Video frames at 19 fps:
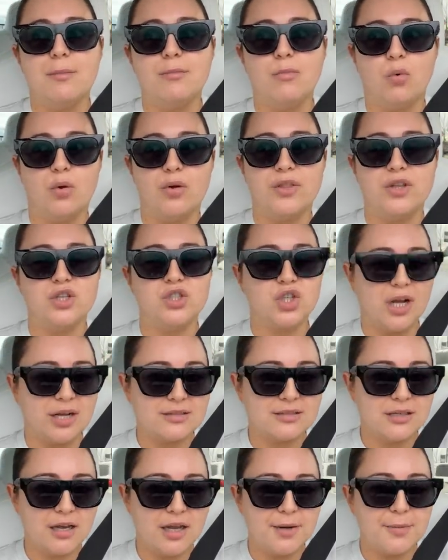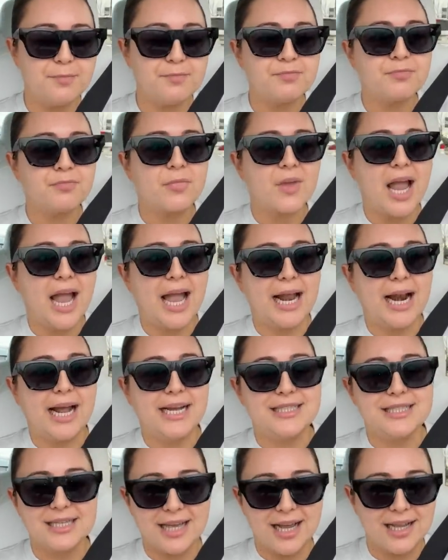more than chestnut and I
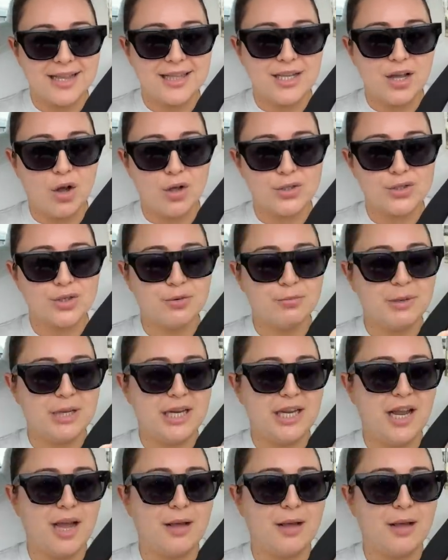did get the Ultra Mini.